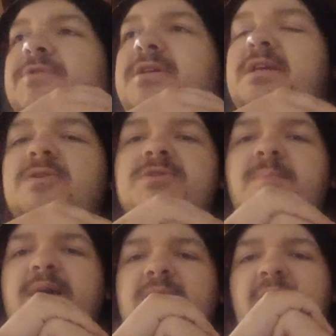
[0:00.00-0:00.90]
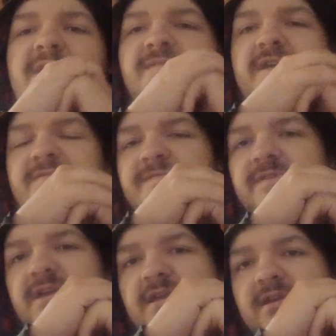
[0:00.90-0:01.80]
the years of my life I've
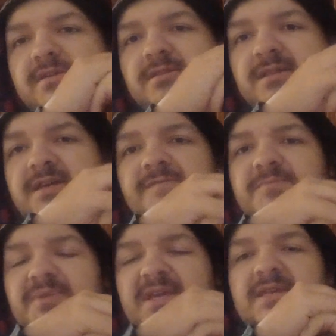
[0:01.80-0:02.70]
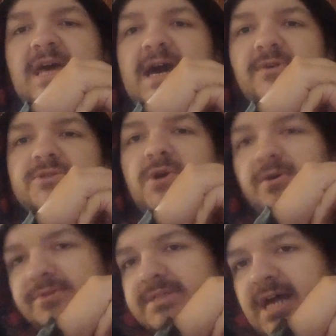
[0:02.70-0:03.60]
lived being in the house
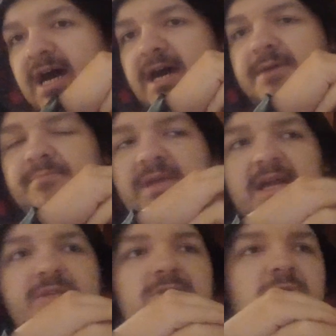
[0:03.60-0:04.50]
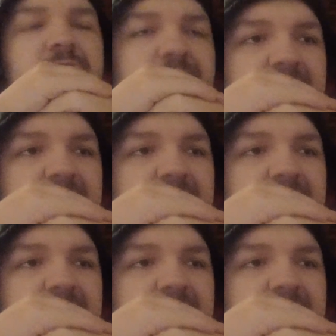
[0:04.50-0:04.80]
all the time, being on social